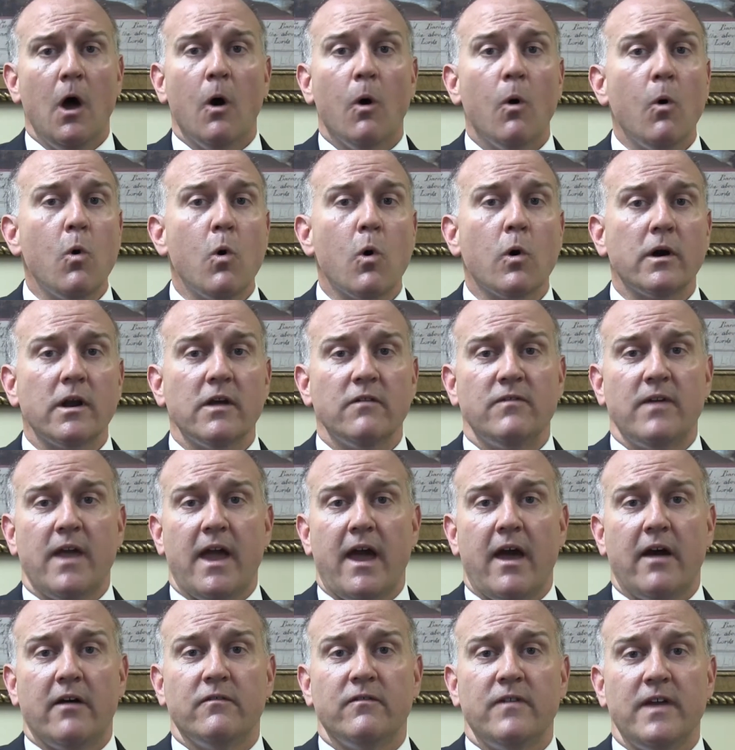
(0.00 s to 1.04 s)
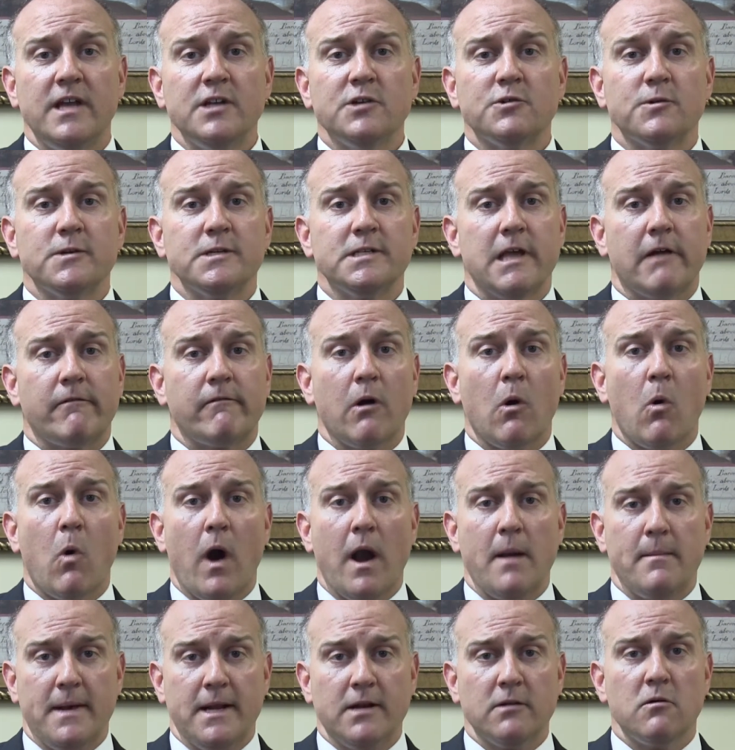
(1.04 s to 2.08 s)
or if you have injuries that
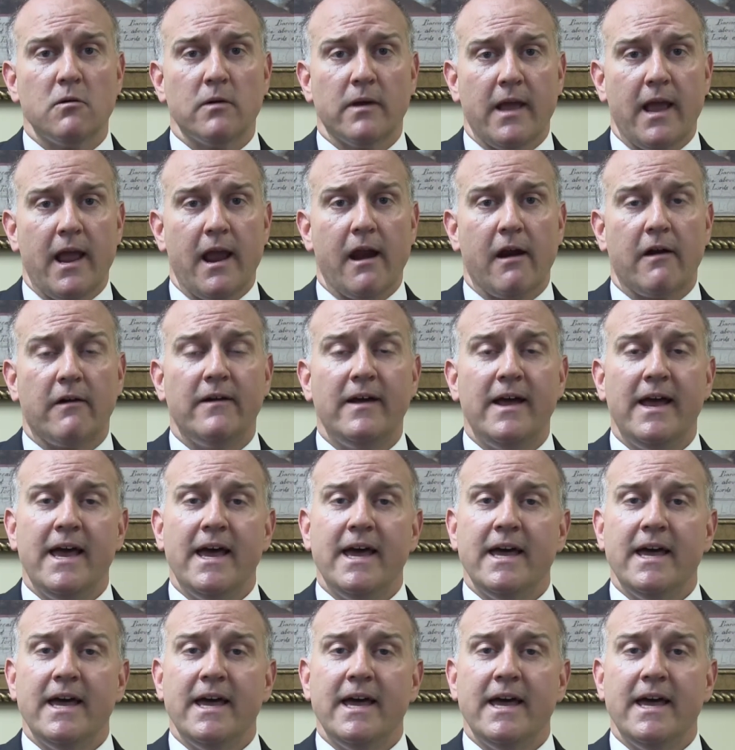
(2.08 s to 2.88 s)
require medical care,